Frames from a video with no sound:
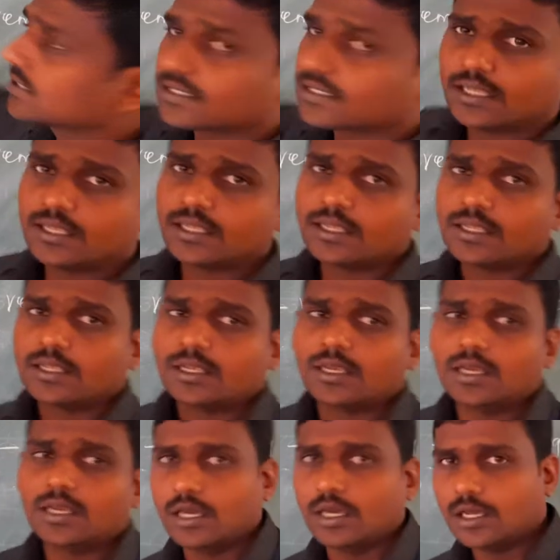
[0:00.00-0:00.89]
is a
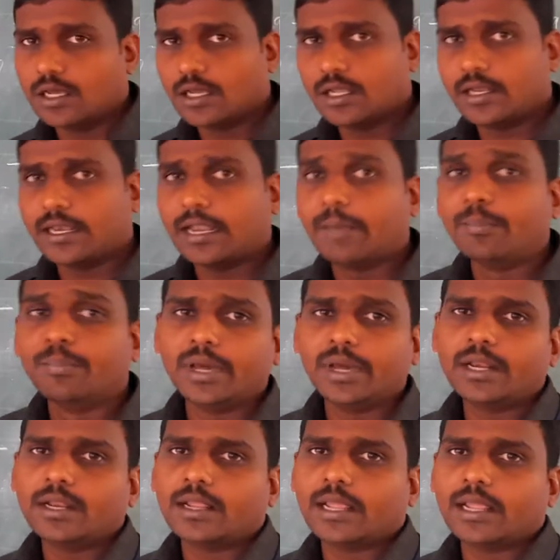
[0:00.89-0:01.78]

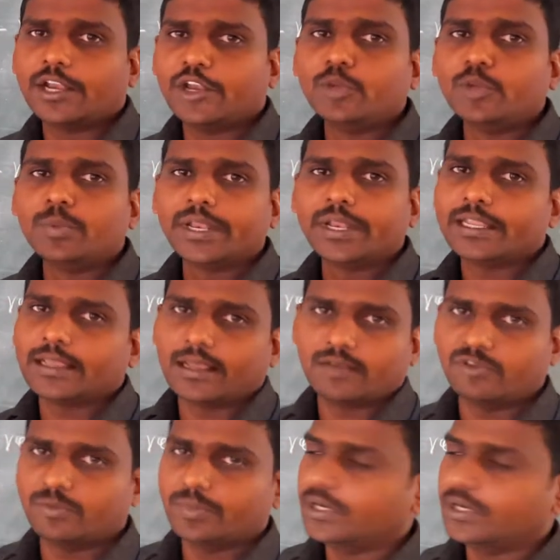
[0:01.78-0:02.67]
number and numeric
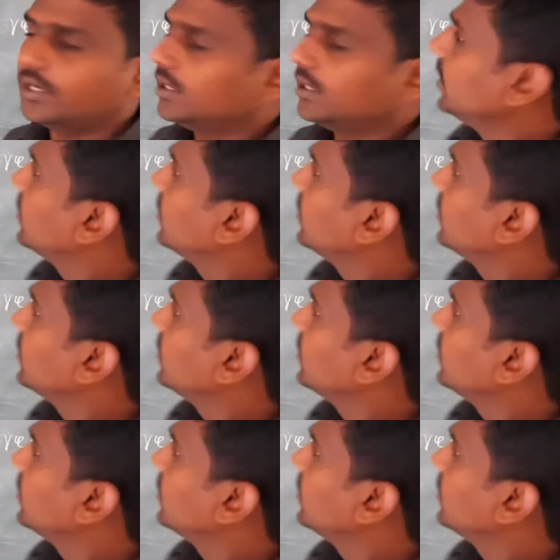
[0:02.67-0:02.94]
alphabet.